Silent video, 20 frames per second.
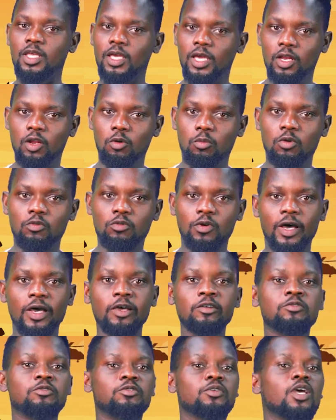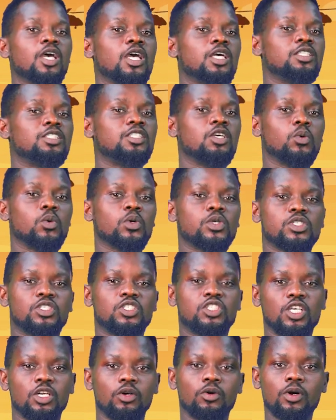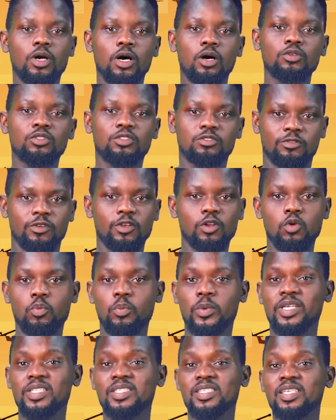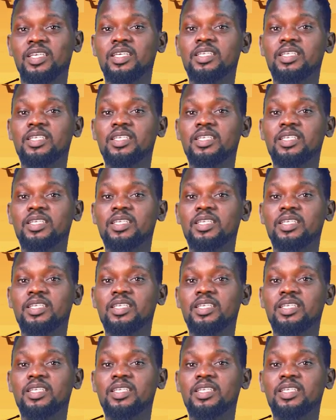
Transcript: And number 5, there was general development